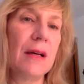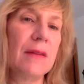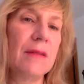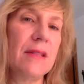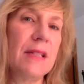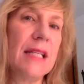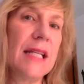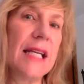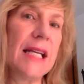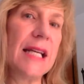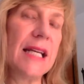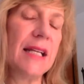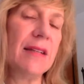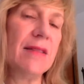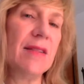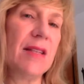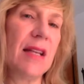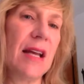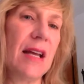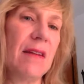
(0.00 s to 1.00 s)

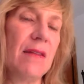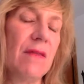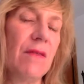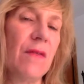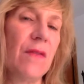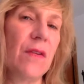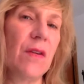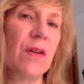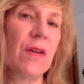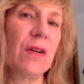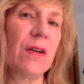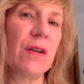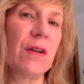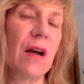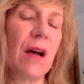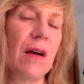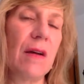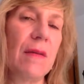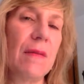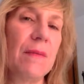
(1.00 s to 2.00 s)
needs and for
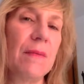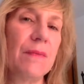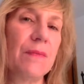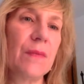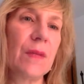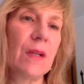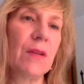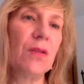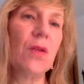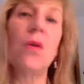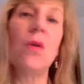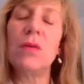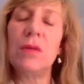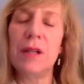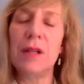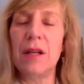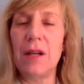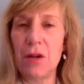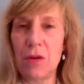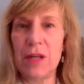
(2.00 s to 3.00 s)

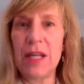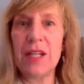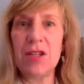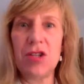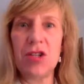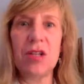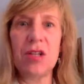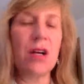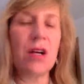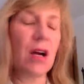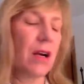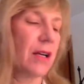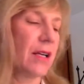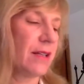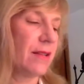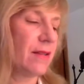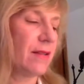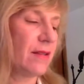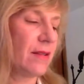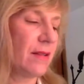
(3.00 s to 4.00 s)
kitchen
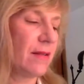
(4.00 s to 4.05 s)
gardens